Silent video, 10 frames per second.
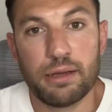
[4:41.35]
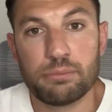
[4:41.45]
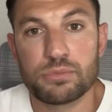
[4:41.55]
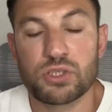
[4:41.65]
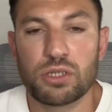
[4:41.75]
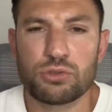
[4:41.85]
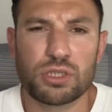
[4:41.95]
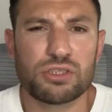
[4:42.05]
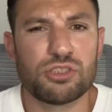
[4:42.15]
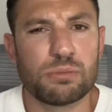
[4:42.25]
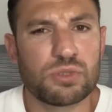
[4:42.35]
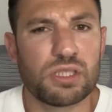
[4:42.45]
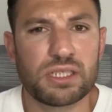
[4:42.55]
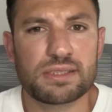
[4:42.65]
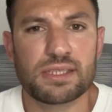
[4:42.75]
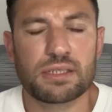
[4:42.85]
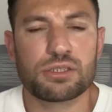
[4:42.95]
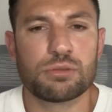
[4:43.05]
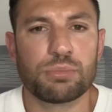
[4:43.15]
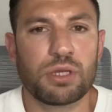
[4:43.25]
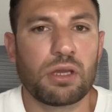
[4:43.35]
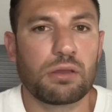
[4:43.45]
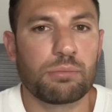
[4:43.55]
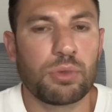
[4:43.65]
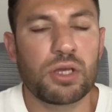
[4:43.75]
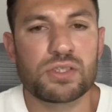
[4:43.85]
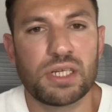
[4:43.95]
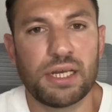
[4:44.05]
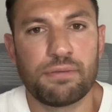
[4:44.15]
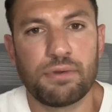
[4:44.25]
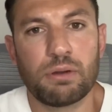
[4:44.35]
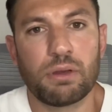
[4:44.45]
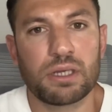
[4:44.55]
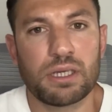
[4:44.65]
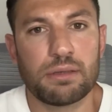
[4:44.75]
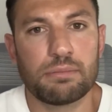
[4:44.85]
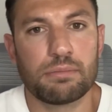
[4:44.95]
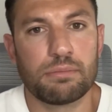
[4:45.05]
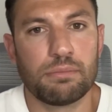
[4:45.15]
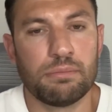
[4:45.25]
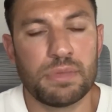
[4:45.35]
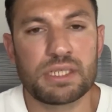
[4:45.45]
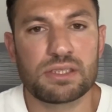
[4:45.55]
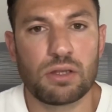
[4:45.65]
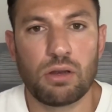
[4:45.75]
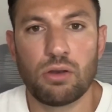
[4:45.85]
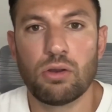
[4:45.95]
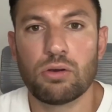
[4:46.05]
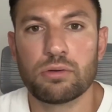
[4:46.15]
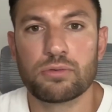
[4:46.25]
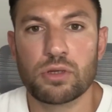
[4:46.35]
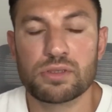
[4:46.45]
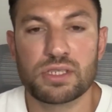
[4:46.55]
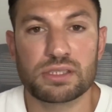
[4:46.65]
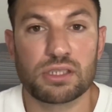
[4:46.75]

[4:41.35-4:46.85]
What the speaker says: So I tried to jump to the next section, but personally I felt like it missed a lot of context.